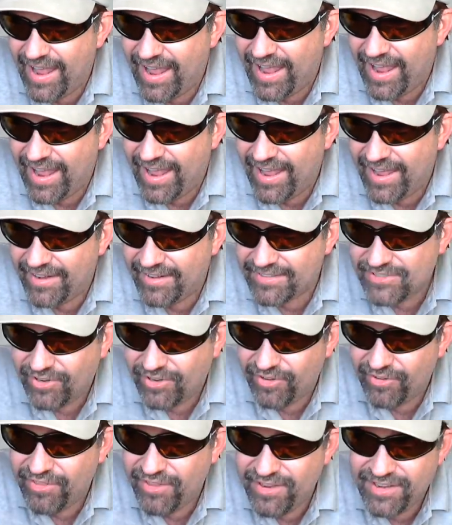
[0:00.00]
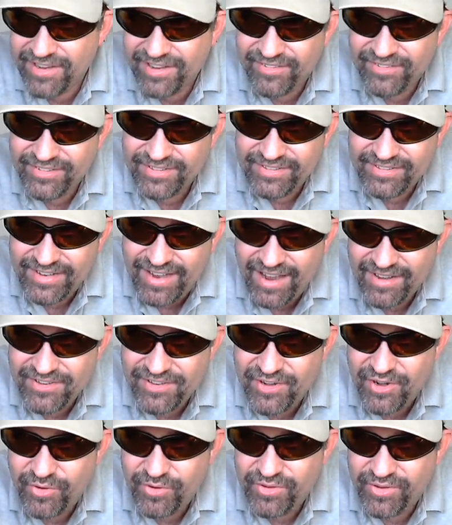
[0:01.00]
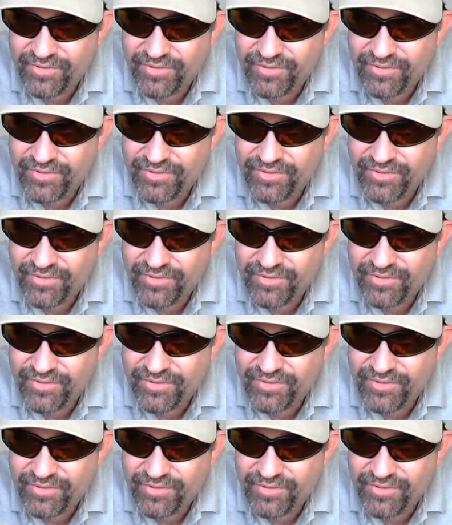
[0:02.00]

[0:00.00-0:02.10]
And I started thinking, God, you know,